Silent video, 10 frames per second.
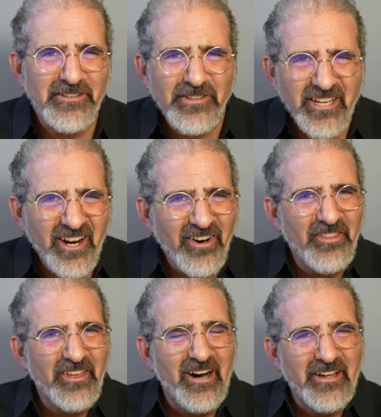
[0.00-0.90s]
Look at all
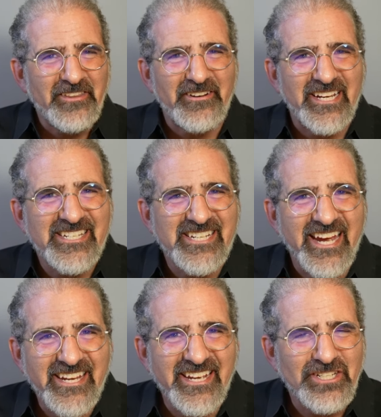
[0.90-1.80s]
the other
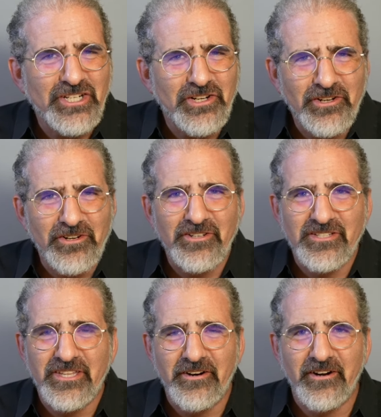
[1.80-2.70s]
exciting
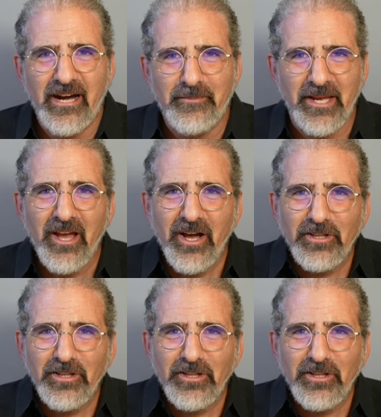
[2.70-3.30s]
turns that are coming.